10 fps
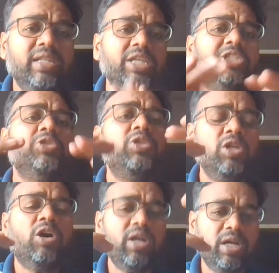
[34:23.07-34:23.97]
They should
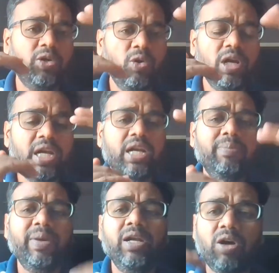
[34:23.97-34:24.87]
not totally
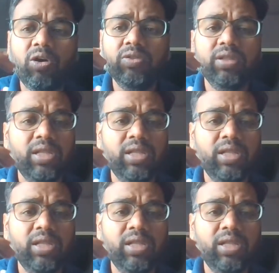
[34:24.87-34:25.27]
depend on